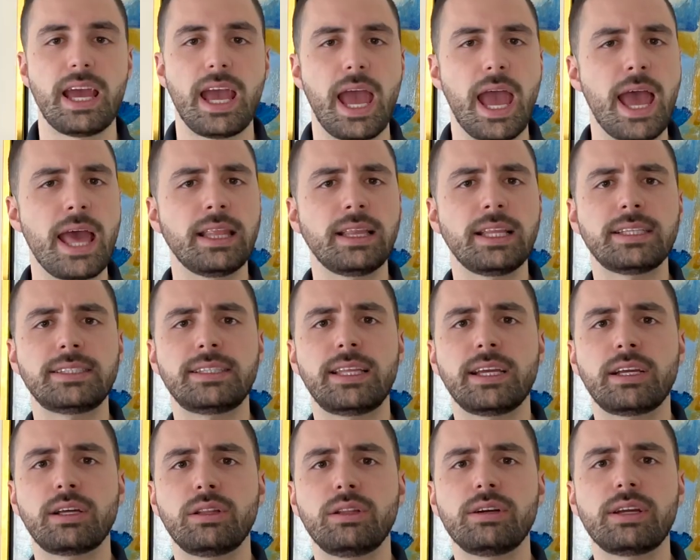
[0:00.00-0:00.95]
And let's
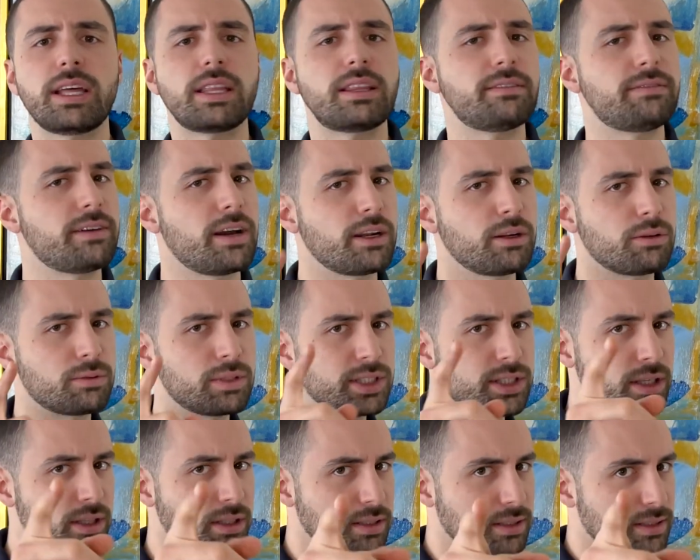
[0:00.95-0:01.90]
take a look at the final
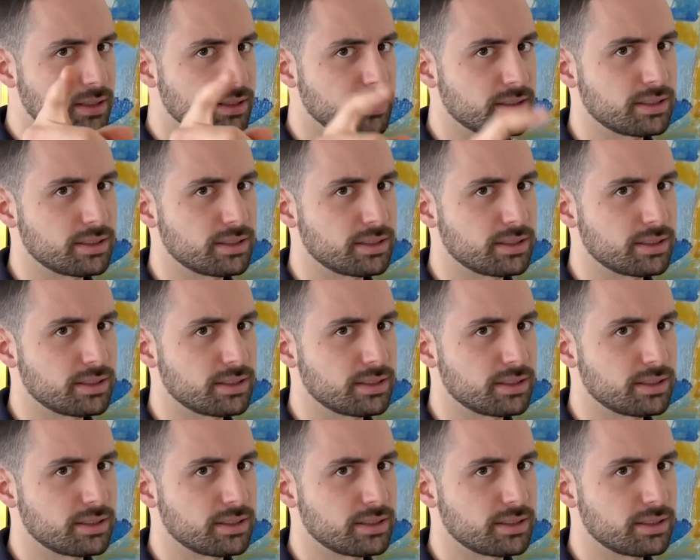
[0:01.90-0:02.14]
result.